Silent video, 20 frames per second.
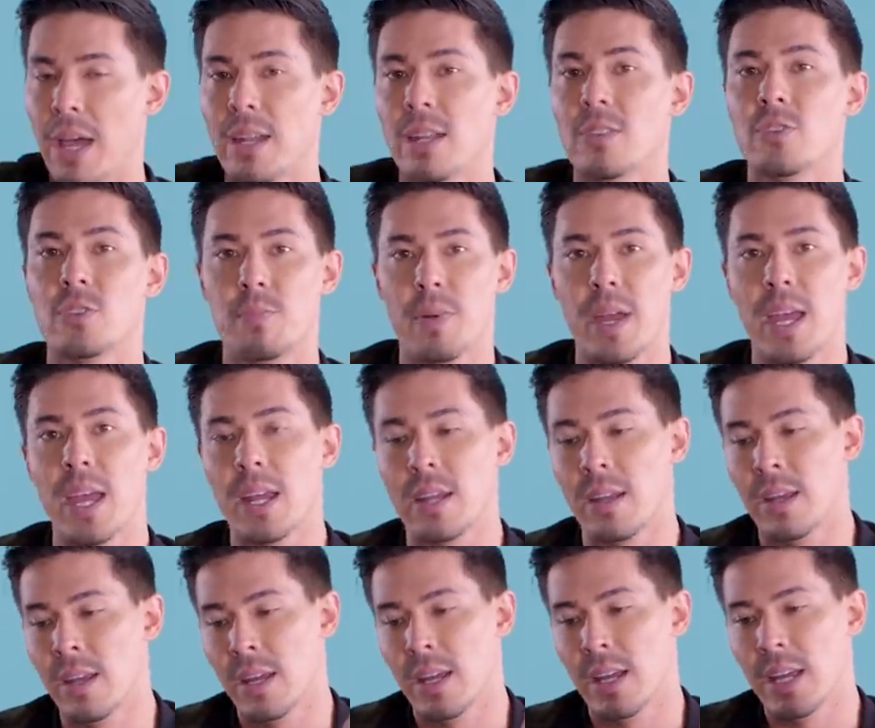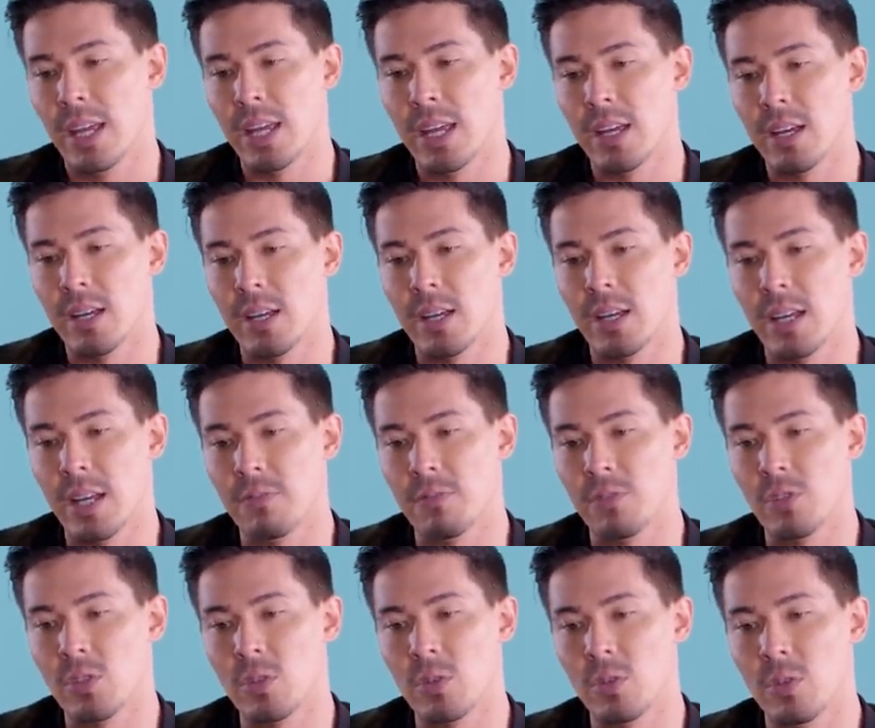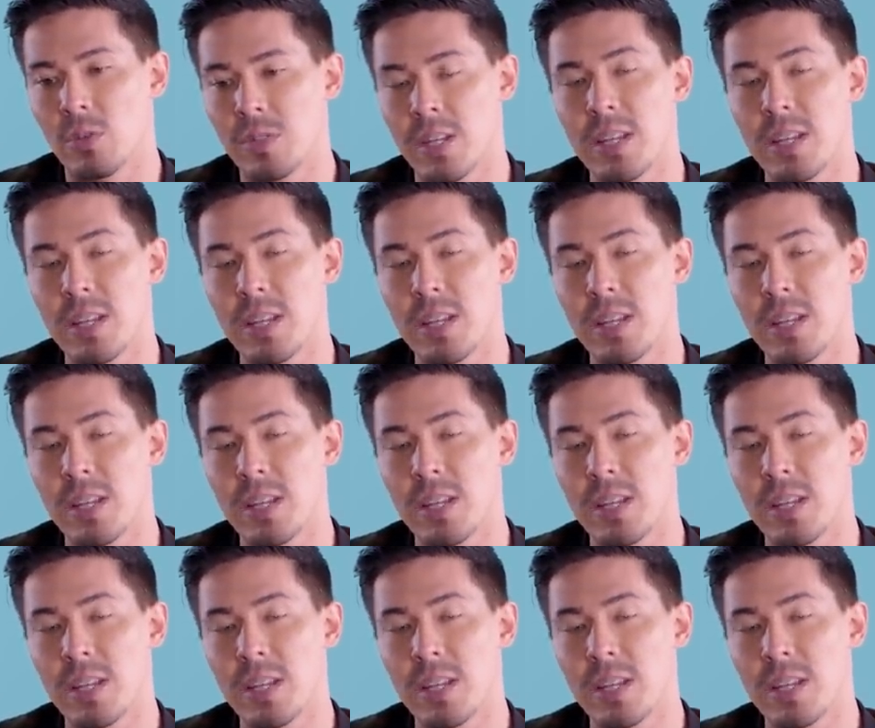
And in Japan, if you